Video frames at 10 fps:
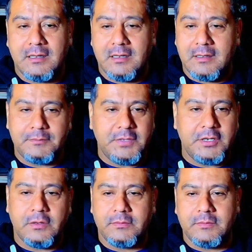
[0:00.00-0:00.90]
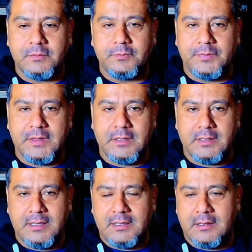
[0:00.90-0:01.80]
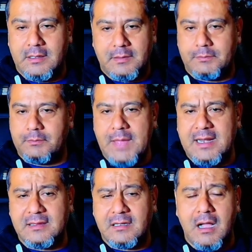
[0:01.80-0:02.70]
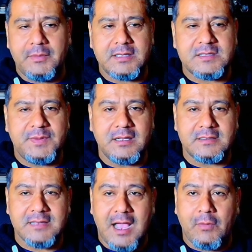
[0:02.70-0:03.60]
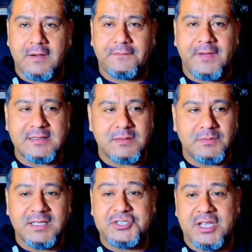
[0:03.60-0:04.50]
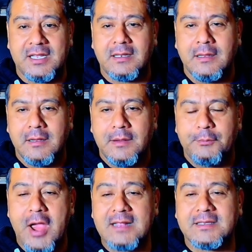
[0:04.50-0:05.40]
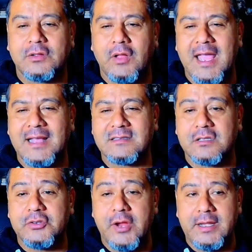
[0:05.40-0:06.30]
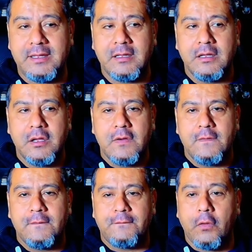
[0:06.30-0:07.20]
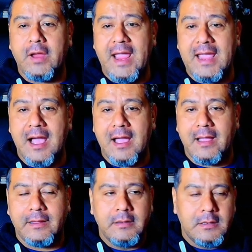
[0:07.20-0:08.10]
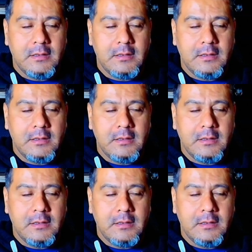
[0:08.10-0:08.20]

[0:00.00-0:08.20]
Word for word: Uh, you know, uh, at it in the comments because I want to find some legit, practical, hands-on training for AI,